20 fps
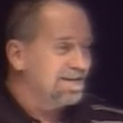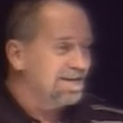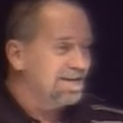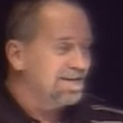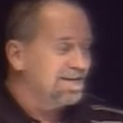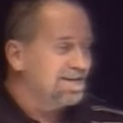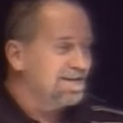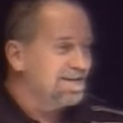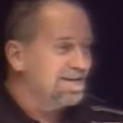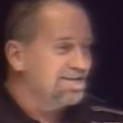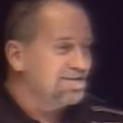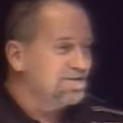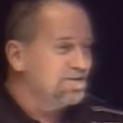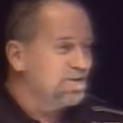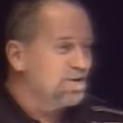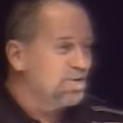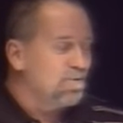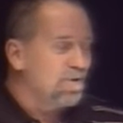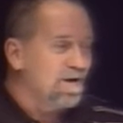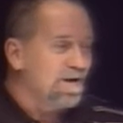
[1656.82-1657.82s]
And,
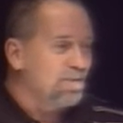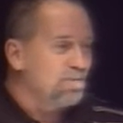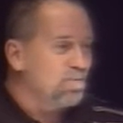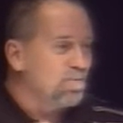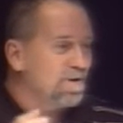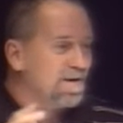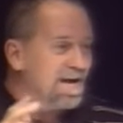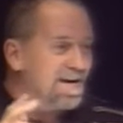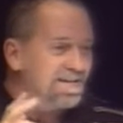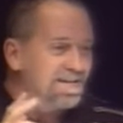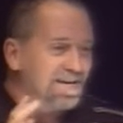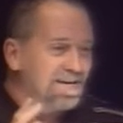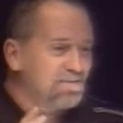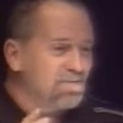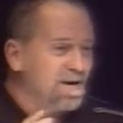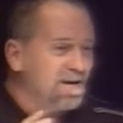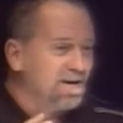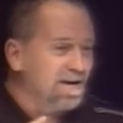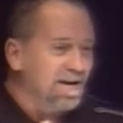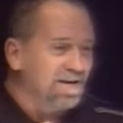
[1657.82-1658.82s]
and, you know what? When I
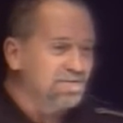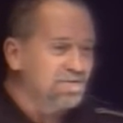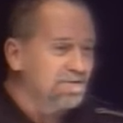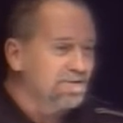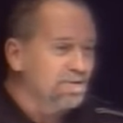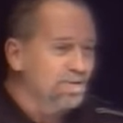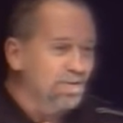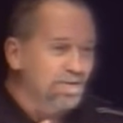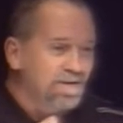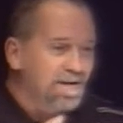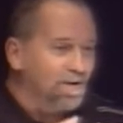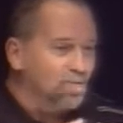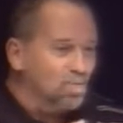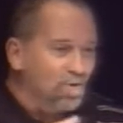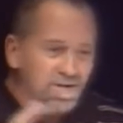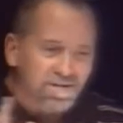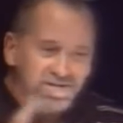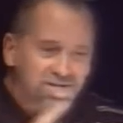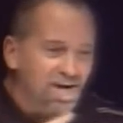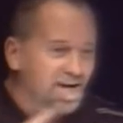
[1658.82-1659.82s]
gave my life to the Lord,
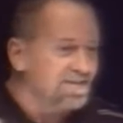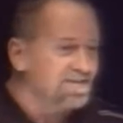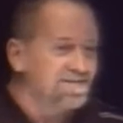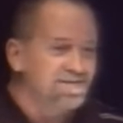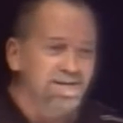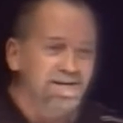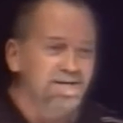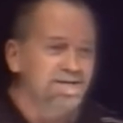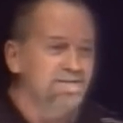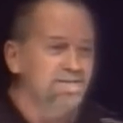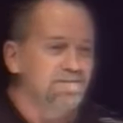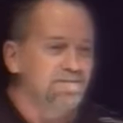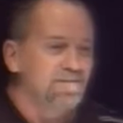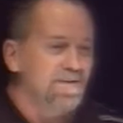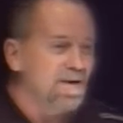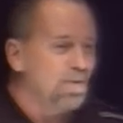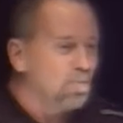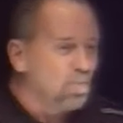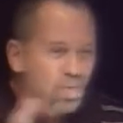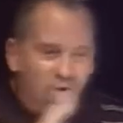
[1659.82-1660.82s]
they was not saved.
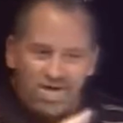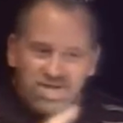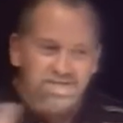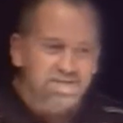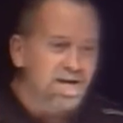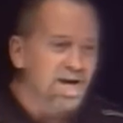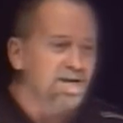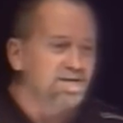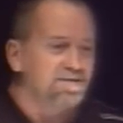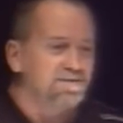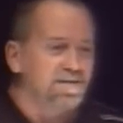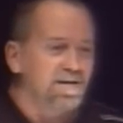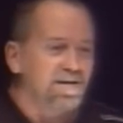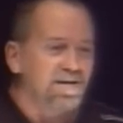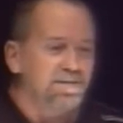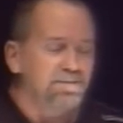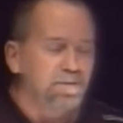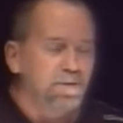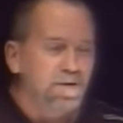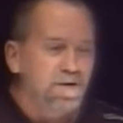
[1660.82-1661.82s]
They was not
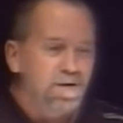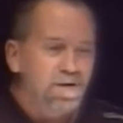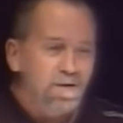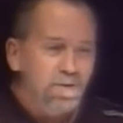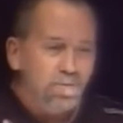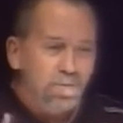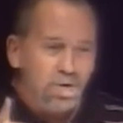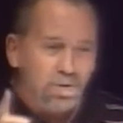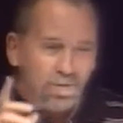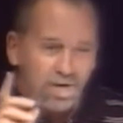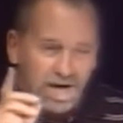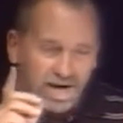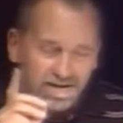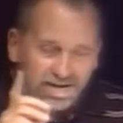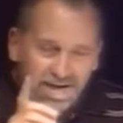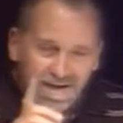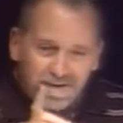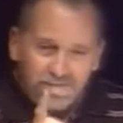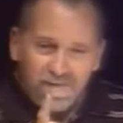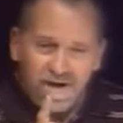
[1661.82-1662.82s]
saved. But when
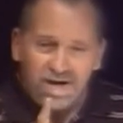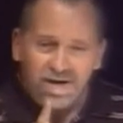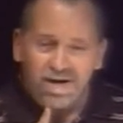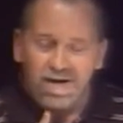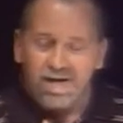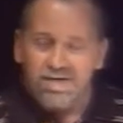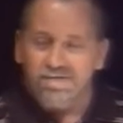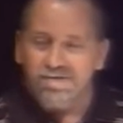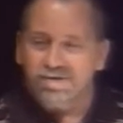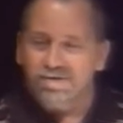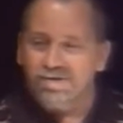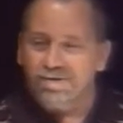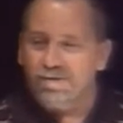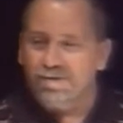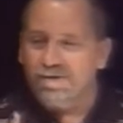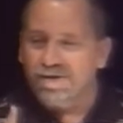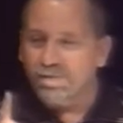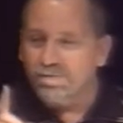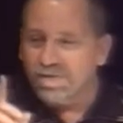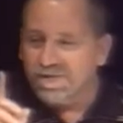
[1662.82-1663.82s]
I gave my life to the
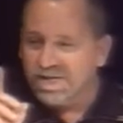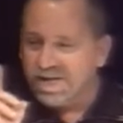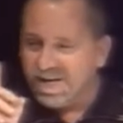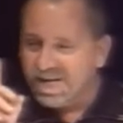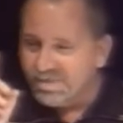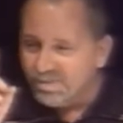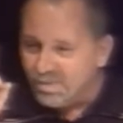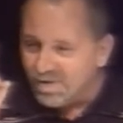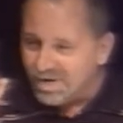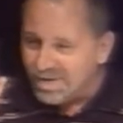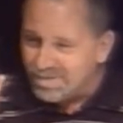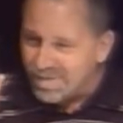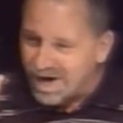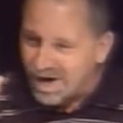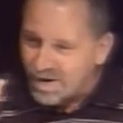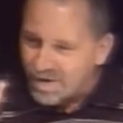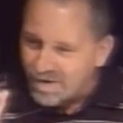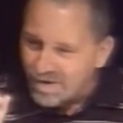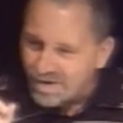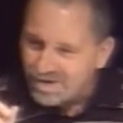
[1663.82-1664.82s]
Lord, it became one of
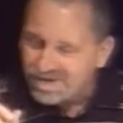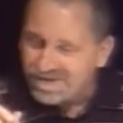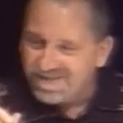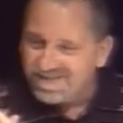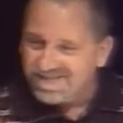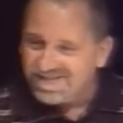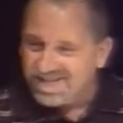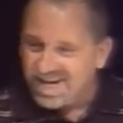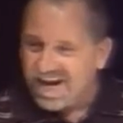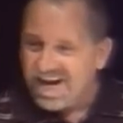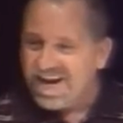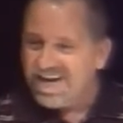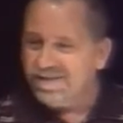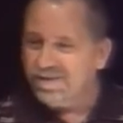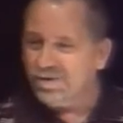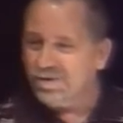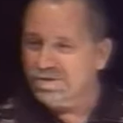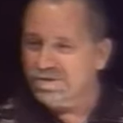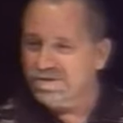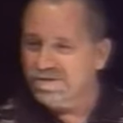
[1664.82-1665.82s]
my heart's
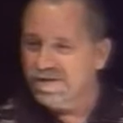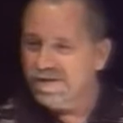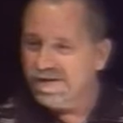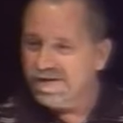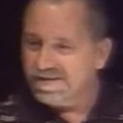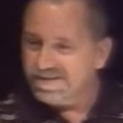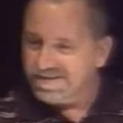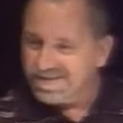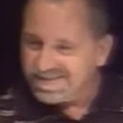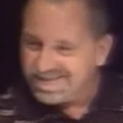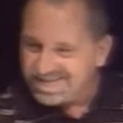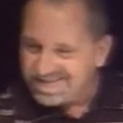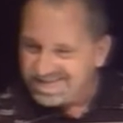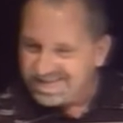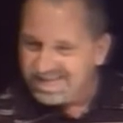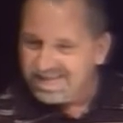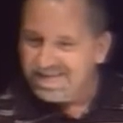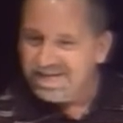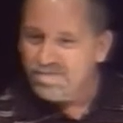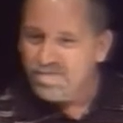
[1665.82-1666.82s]
desires to
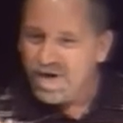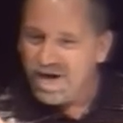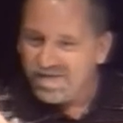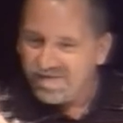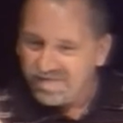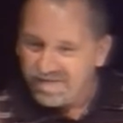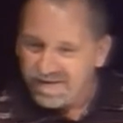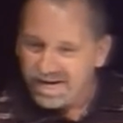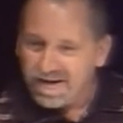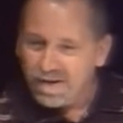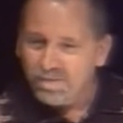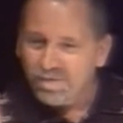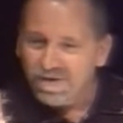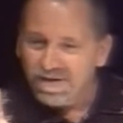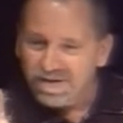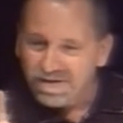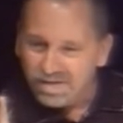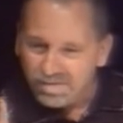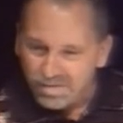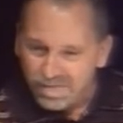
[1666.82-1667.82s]
see my
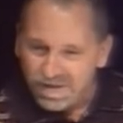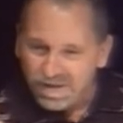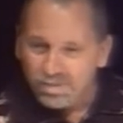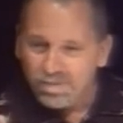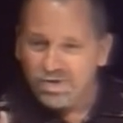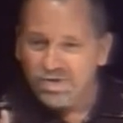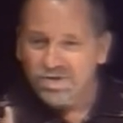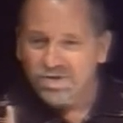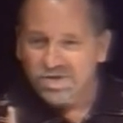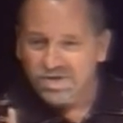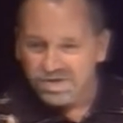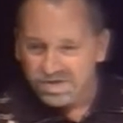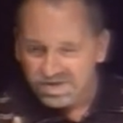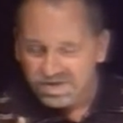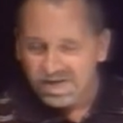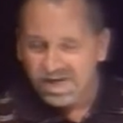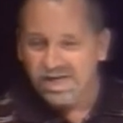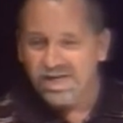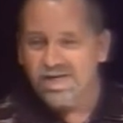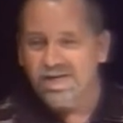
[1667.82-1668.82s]
family members
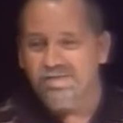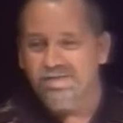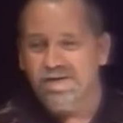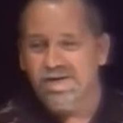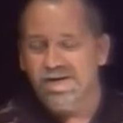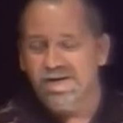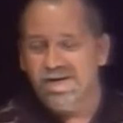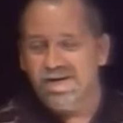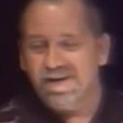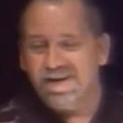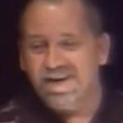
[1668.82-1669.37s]
saved.